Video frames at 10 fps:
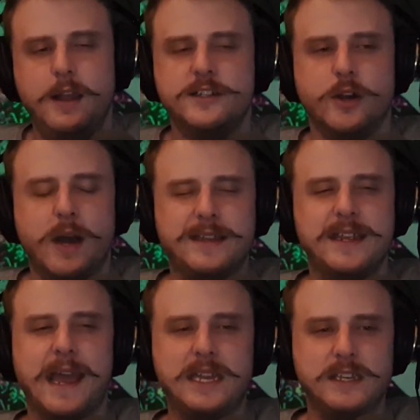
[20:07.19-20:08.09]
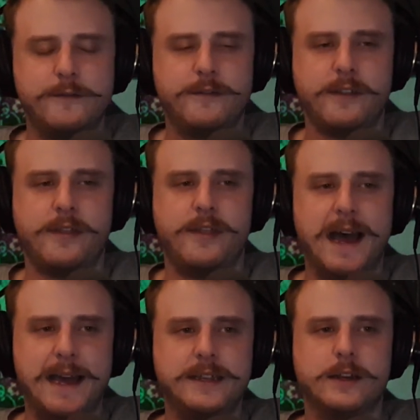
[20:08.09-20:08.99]
so at the end of
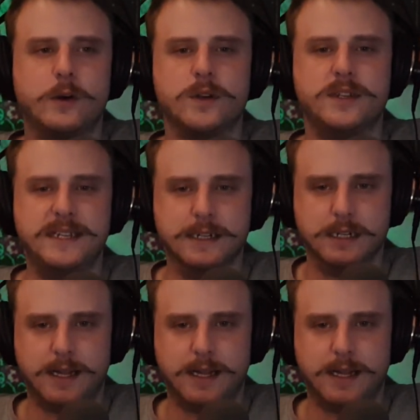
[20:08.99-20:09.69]
that ordeal,